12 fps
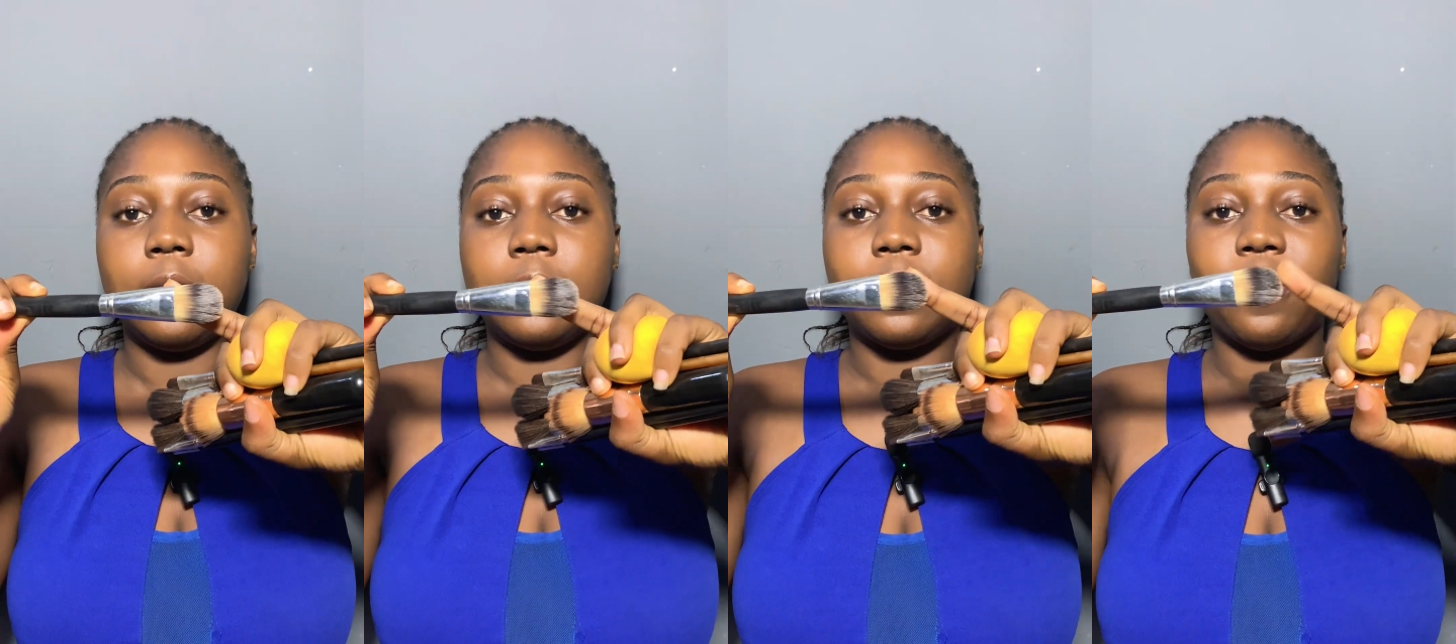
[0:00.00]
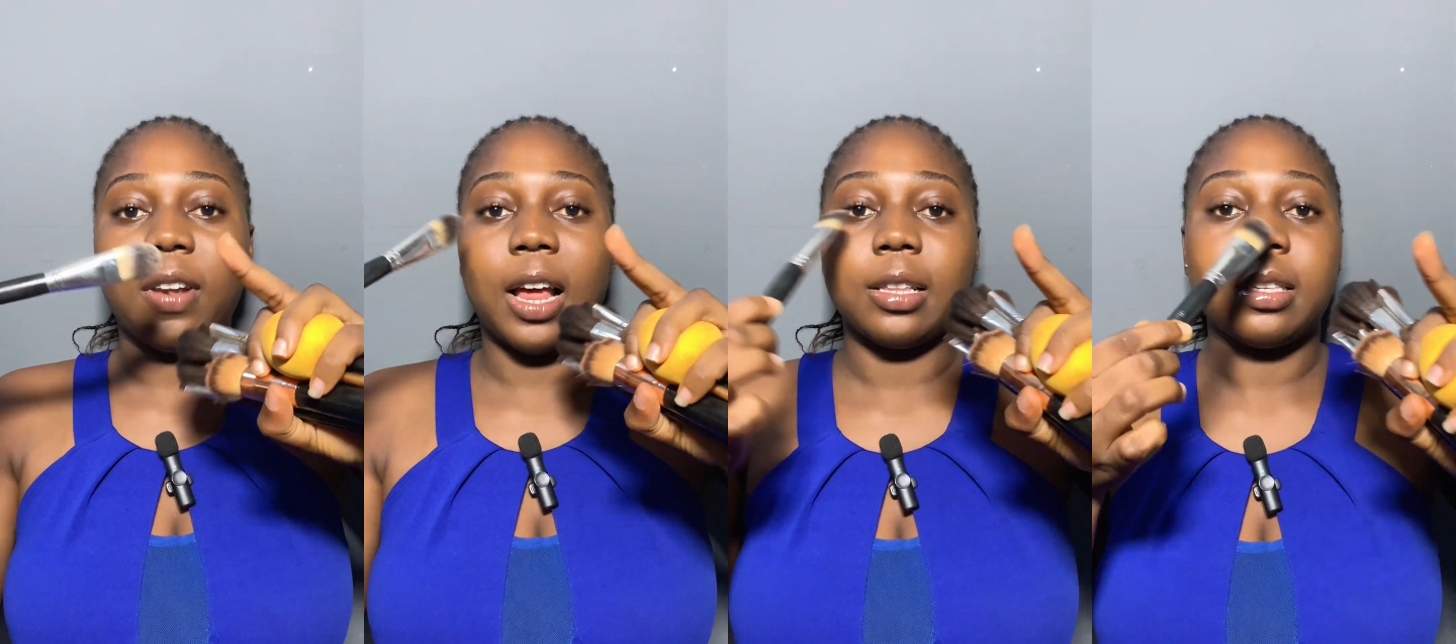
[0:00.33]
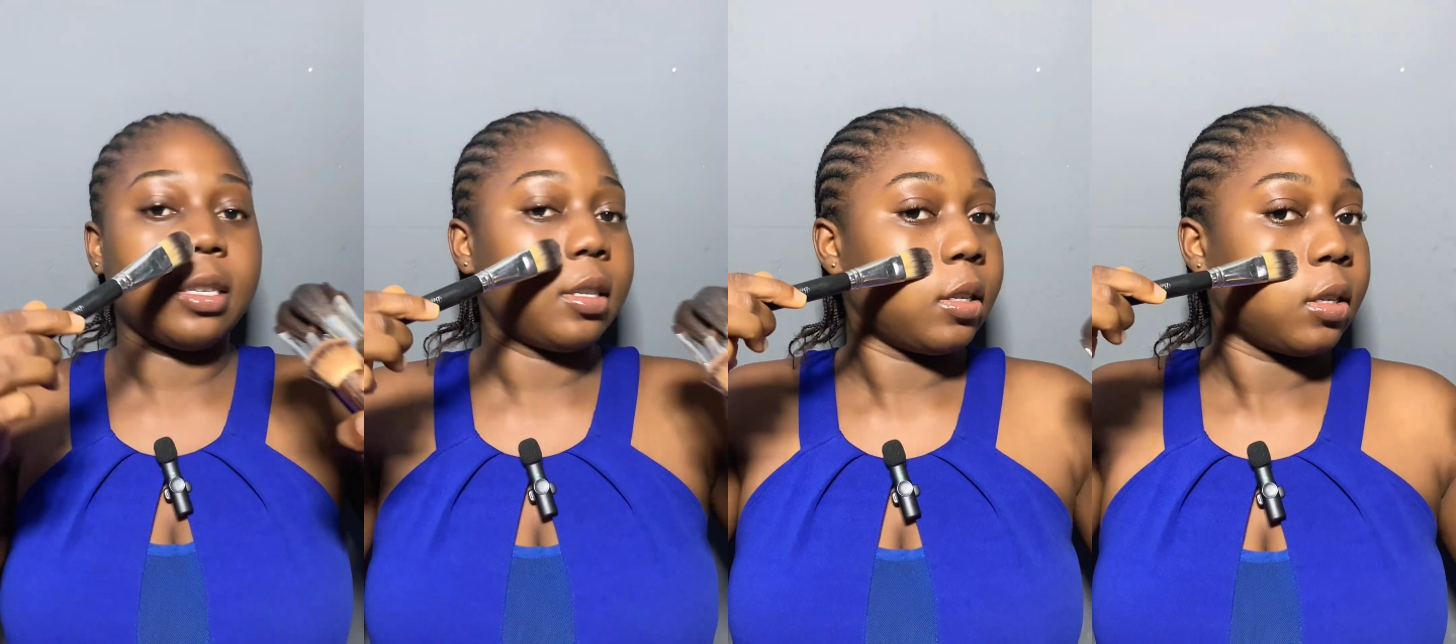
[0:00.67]
It's flat
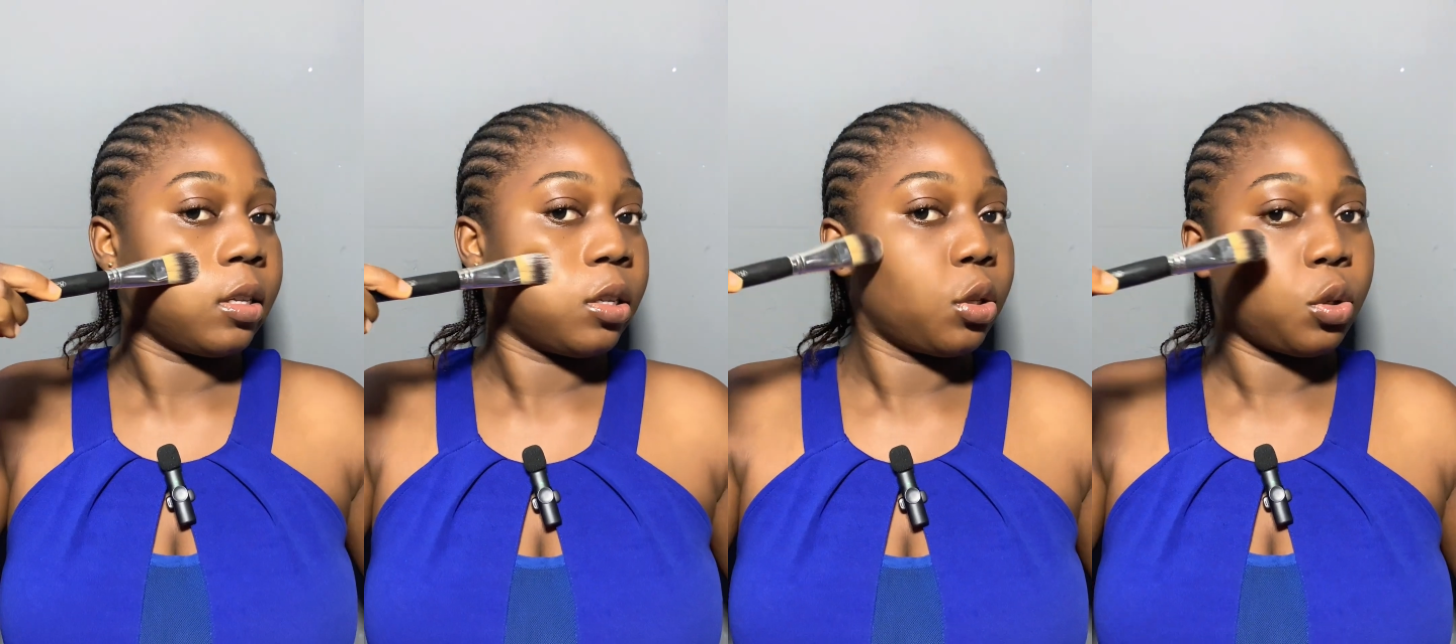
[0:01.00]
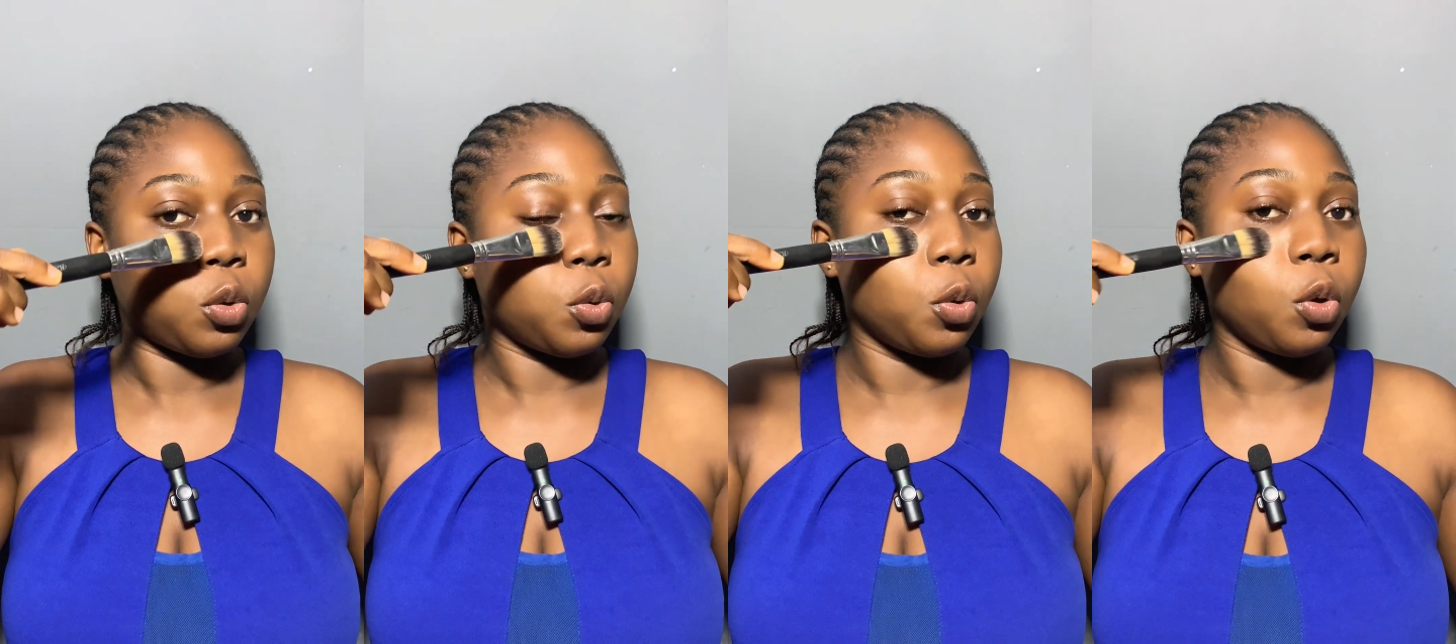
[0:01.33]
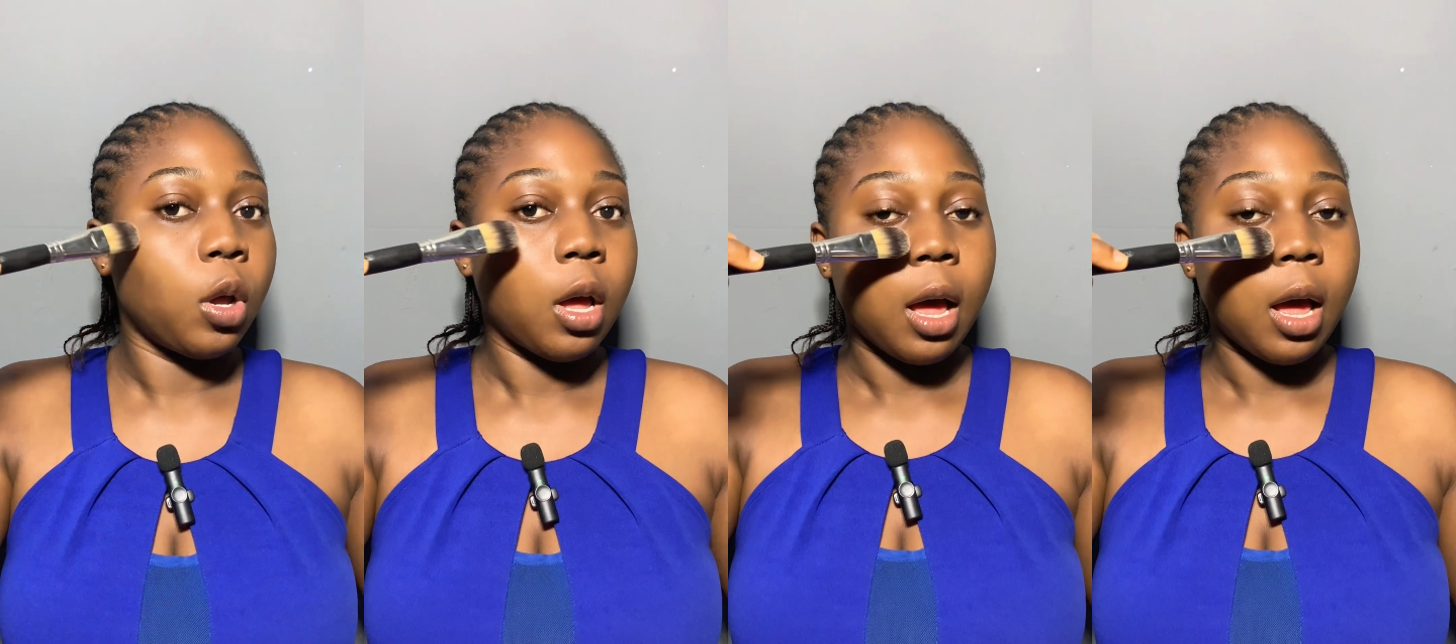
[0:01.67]
to